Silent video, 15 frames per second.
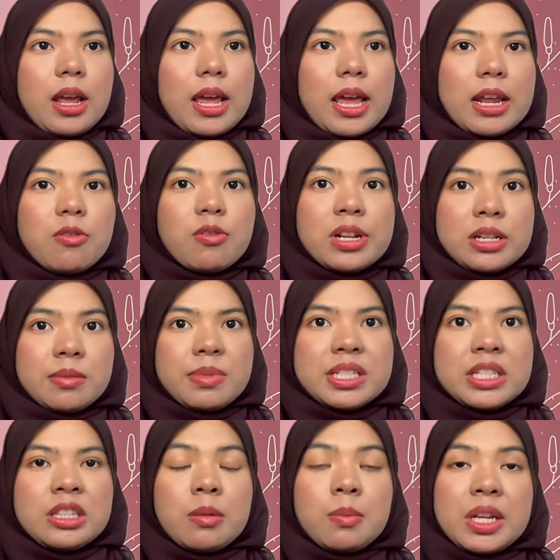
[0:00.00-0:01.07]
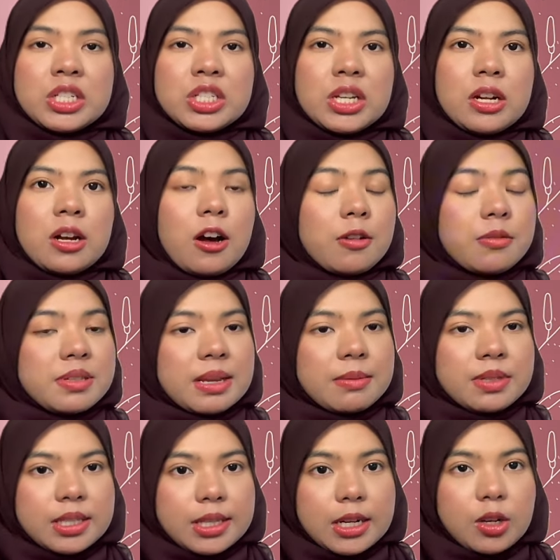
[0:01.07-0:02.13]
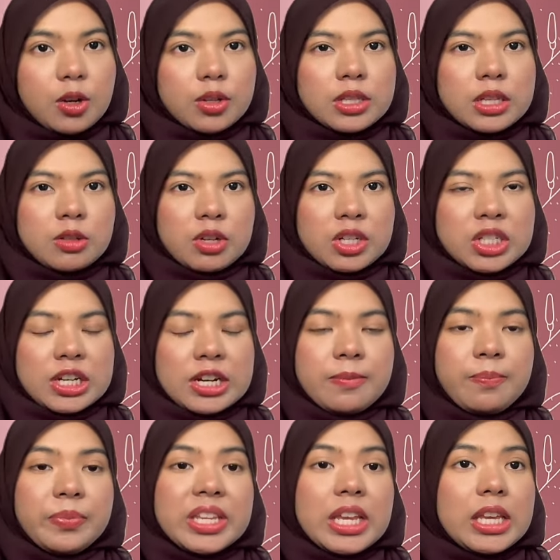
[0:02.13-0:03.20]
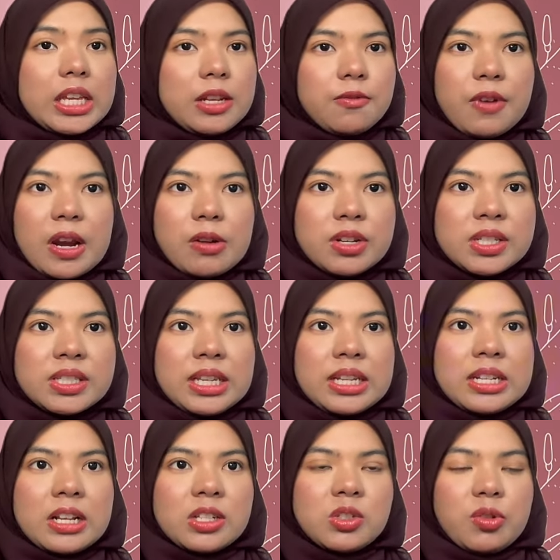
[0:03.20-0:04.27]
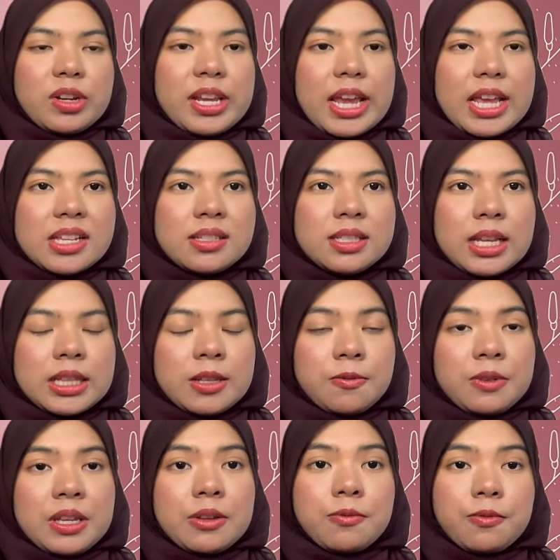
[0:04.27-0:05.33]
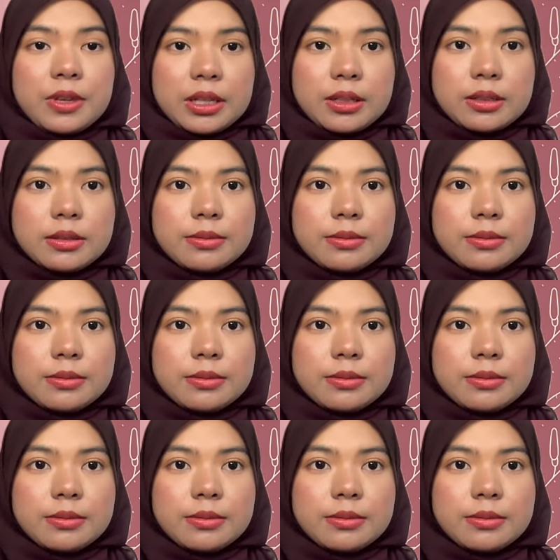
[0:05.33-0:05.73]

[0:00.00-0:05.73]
and reliable determination of substance concentration in various industry and scientific fields.